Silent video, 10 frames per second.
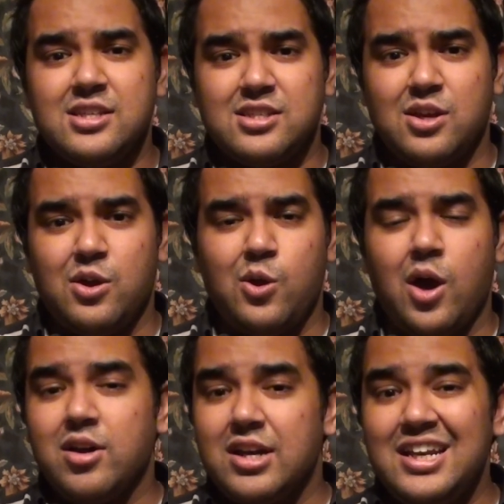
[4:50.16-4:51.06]
So
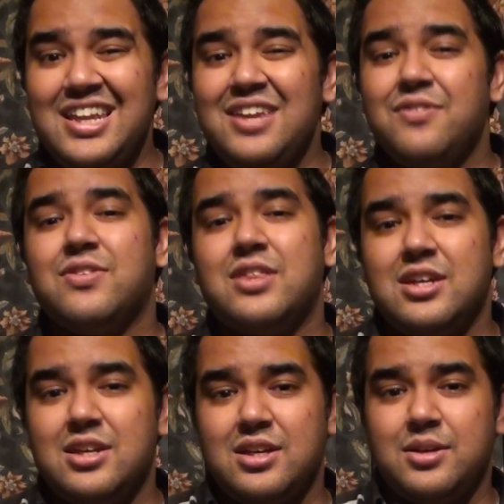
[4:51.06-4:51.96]
I'm going to leave
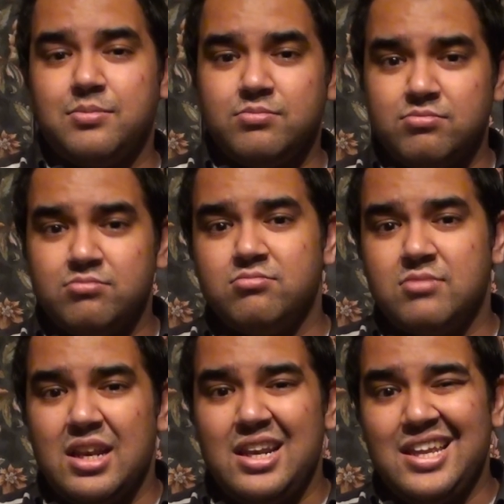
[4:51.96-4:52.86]
the
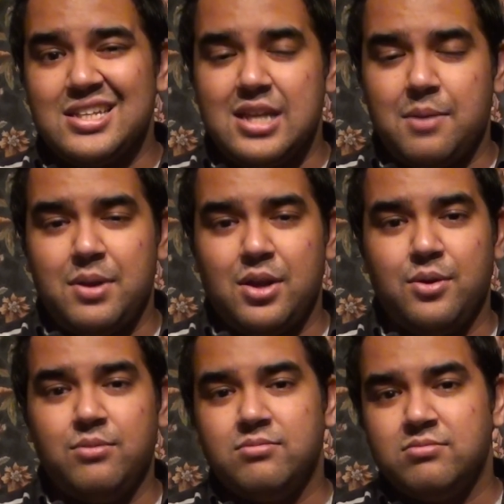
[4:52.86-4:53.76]
links down
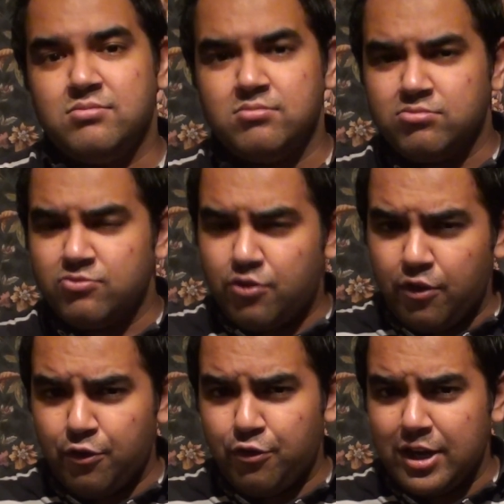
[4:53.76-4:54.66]
below.
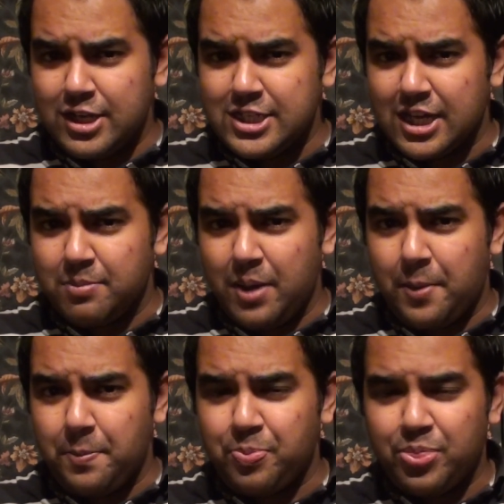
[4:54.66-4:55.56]
Feel free to check them
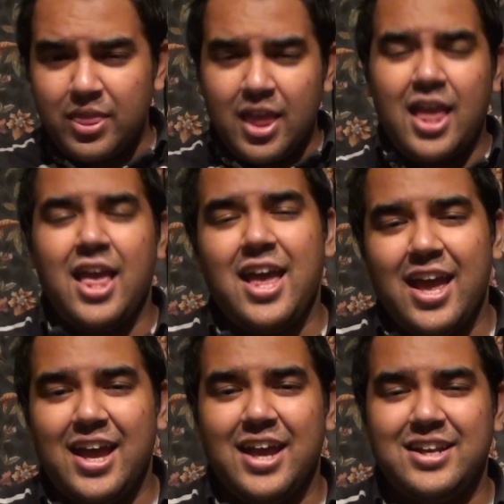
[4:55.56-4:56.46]
out
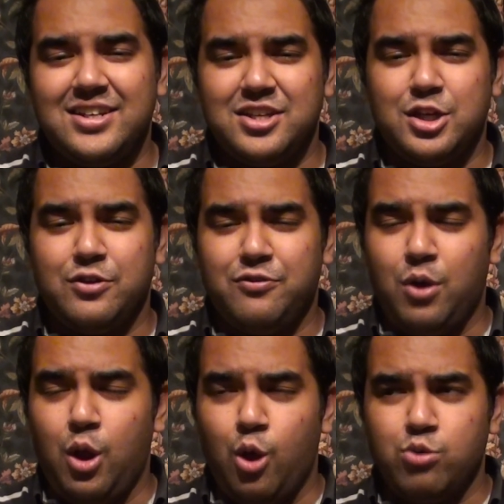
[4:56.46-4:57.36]
and
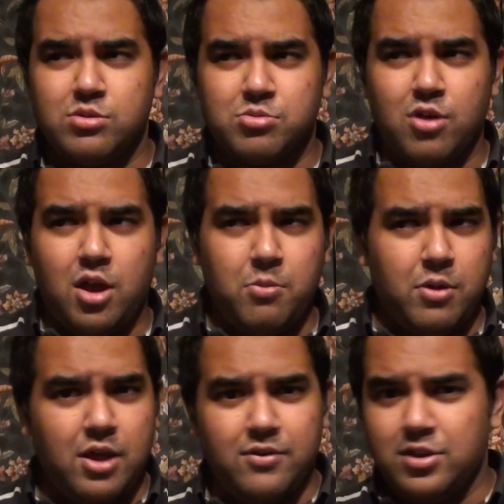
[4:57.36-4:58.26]
follow, subscribe,
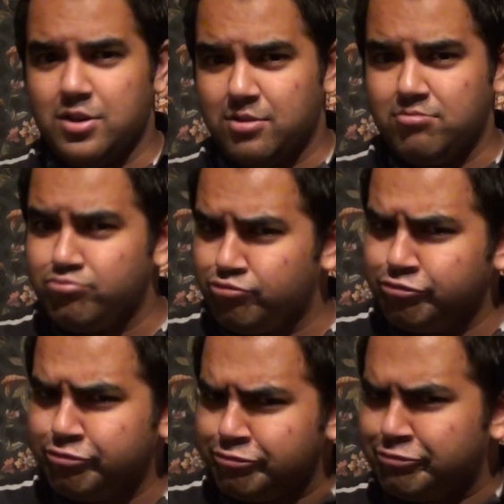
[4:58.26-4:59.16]
whatever, you know.
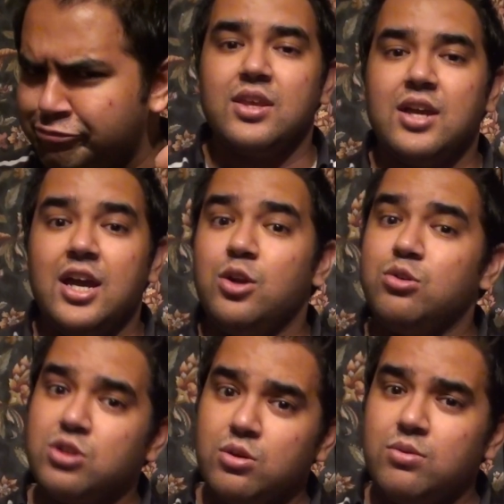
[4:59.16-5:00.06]
And
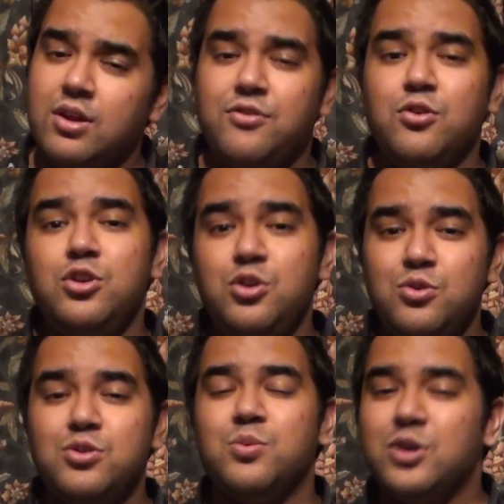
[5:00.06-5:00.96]
also, if you're
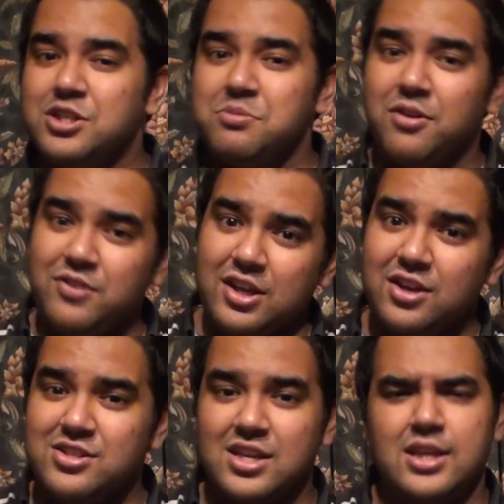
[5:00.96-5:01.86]
new to watching my
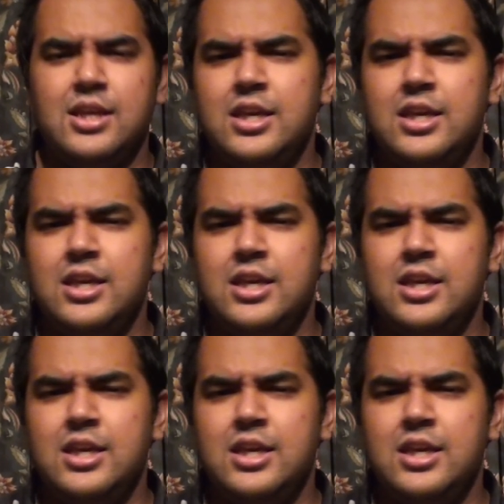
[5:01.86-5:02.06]
videos and